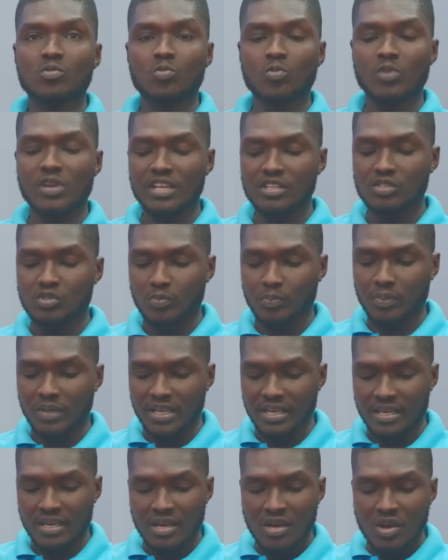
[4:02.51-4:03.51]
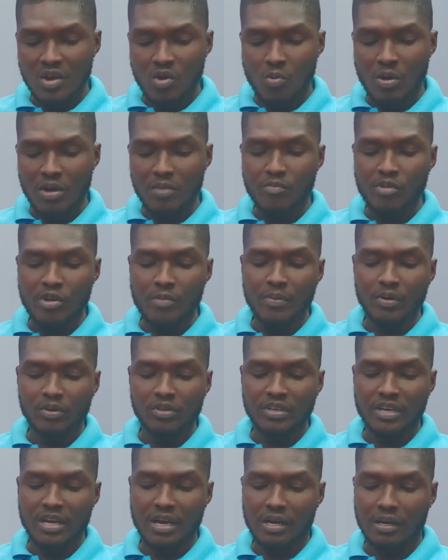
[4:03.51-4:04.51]
willing to play. When
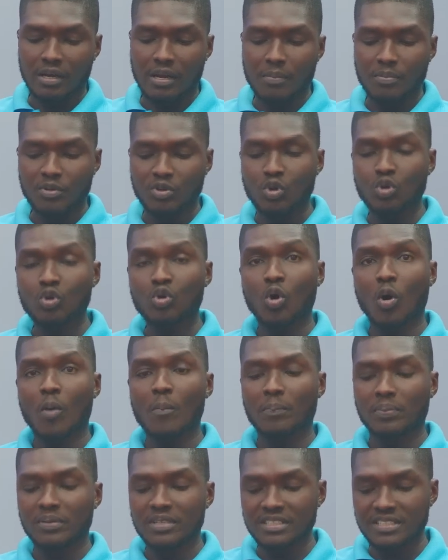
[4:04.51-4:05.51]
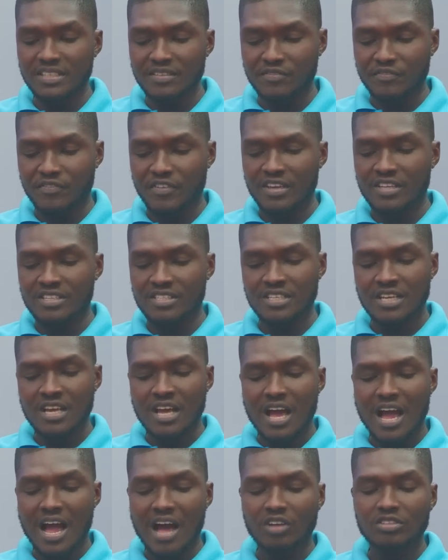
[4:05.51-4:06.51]
rebuilding a club, you don't completely phase
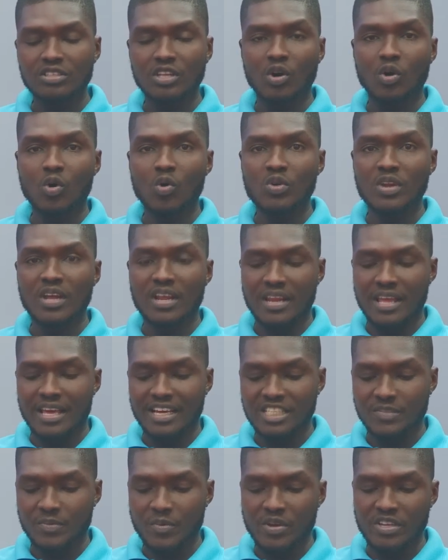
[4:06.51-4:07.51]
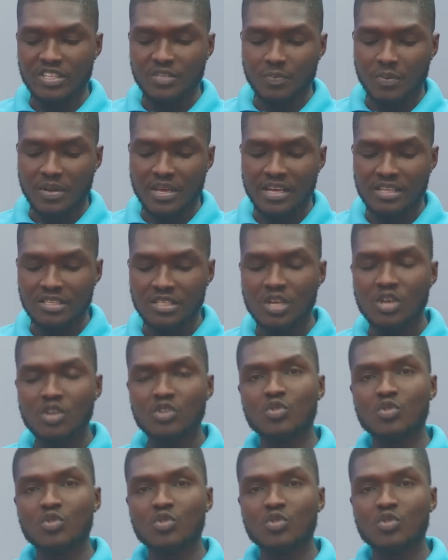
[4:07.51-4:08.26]
out the old and experienced players.